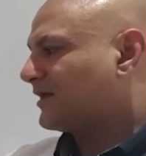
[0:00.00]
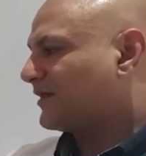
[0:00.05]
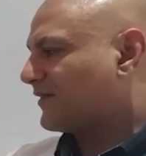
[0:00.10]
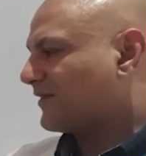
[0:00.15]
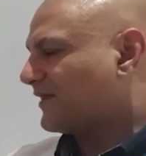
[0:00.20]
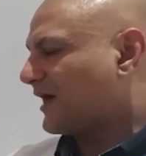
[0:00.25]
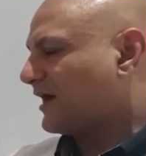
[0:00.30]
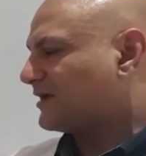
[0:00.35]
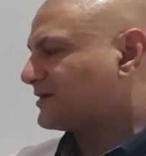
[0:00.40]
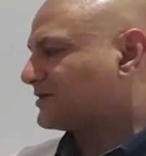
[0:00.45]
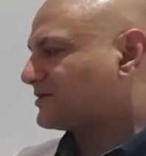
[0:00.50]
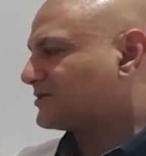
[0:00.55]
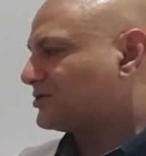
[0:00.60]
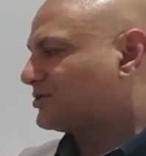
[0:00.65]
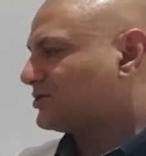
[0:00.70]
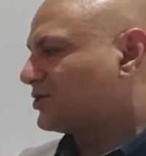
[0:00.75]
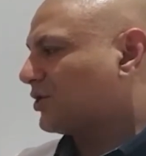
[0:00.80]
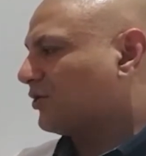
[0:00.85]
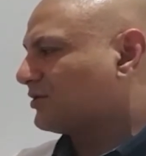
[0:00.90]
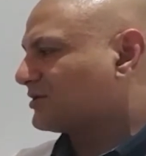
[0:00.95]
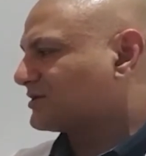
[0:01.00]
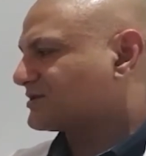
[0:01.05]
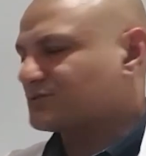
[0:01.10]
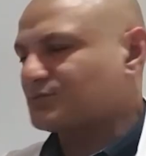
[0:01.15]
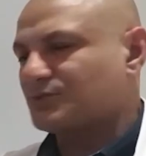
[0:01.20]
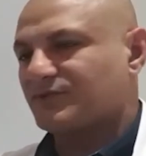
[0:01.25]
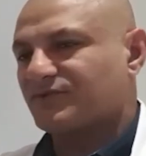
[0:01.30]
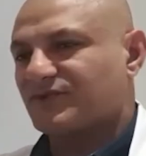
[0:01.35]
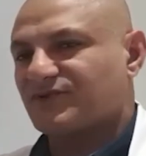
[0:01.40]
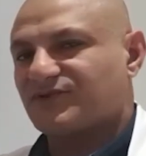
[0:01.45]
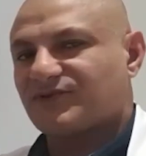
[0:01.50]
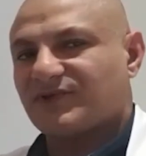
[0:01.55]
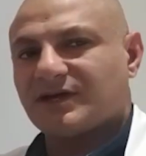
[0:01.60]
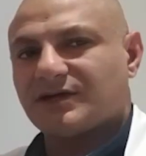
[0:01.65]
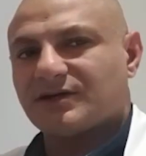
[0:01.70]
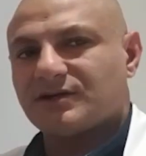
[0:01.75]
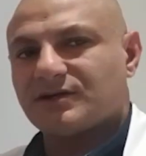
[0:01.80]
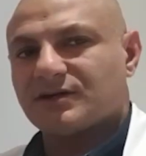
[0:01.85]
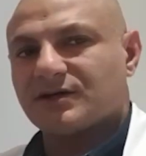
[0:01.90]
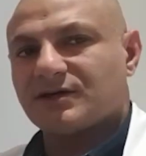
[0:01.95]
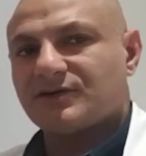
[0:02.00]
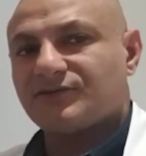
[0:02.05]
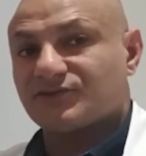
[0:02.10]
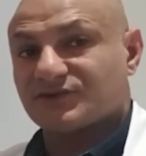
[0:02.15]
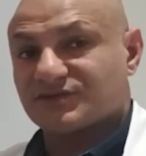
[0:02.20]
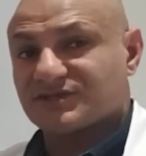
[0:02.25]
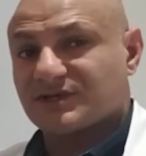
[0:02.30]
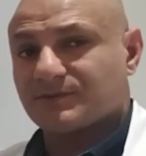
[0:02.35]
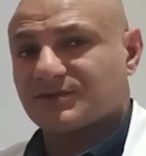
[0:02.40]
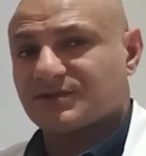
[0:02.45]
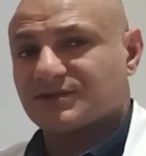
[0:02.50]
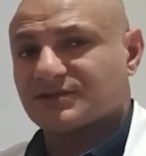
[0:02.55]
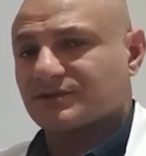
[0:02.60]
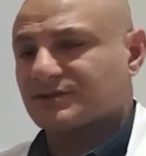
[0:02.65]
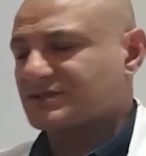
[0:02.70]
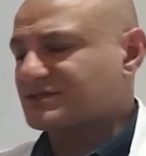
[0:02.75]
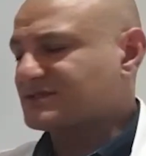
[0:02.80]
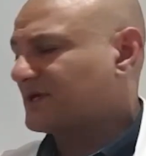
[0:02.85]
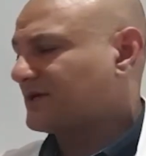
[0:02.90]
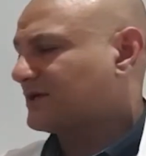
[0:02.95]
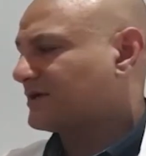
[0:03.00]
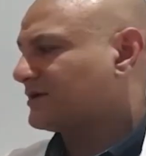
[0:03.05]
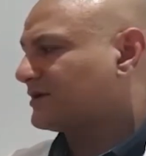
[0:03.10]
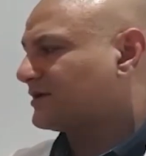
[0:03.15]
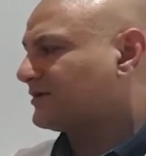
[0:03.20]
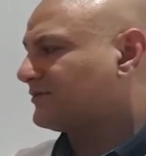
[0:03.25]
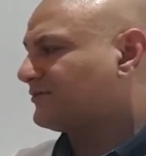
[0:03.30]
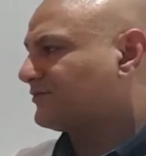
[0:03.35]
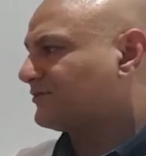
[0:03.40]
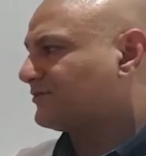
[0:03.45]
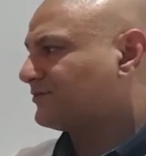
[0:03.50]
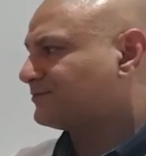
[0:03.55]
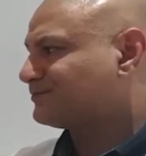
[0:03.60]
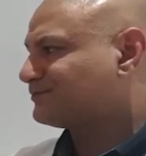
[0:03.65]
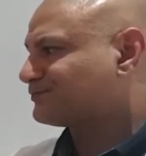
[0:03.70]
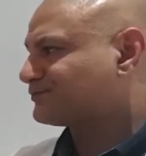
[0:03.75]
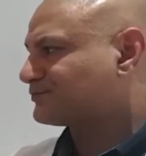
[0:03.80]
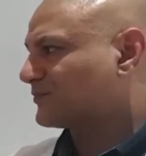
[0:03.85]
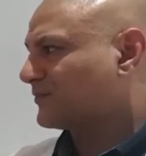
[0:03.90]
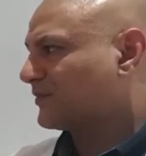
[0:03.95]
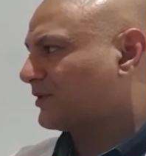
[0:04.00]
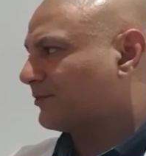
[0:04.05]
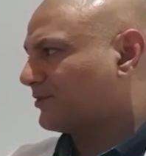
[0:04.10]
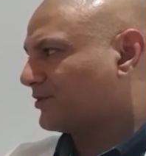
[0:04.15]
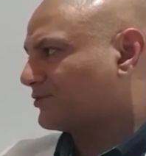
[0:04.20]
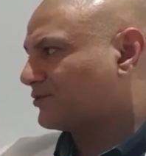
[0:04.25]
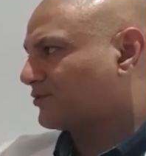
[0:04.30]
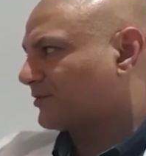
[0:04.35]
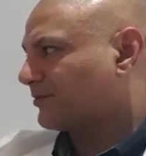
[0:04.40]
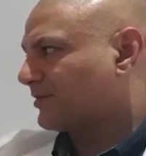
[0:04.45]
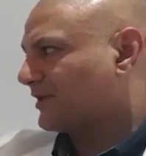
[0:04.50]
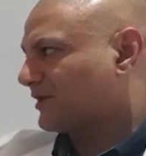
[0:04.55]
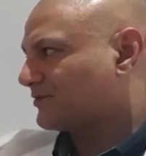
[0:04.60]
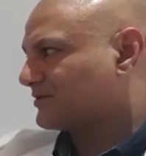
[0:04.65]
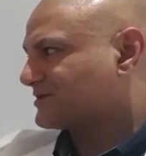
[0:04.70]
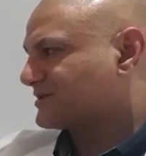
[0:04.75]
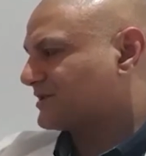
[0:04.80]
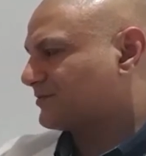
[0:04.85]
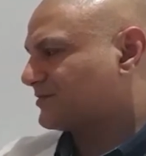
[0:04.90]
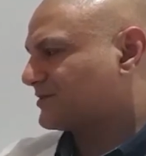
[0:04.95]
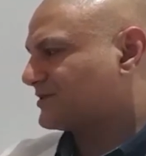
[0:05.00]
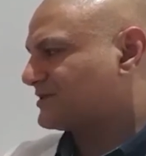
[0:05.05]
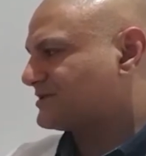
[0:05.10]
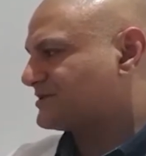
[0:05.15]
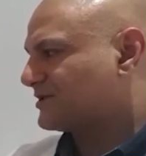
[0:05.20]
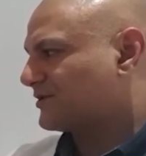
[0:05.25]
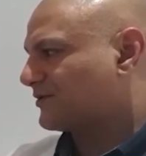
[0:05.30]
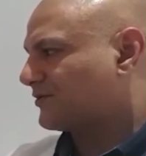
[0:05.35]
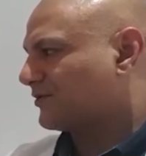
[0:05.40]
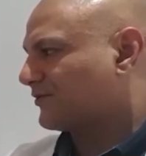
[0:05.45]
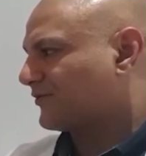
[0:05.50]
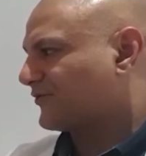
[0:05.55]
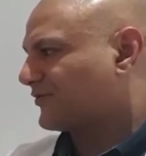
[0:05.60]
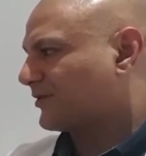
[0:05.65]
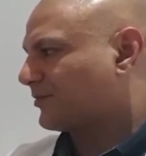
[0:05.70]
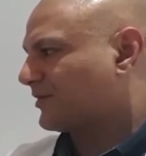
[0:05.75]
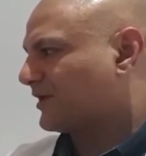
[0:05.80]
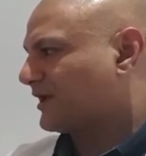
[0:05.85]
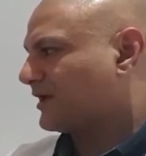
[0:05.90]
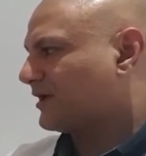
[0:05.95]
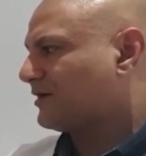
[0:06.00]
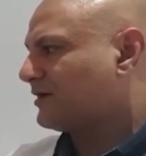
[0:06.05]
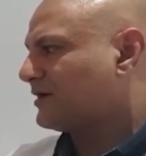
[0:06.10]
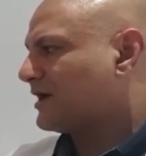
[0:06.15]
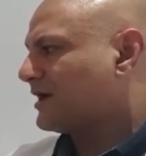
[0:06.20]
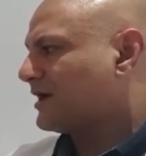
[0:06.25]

That docks with the second nerve, receptors on the second nerve. Remember we talk about receptors, you've got some here,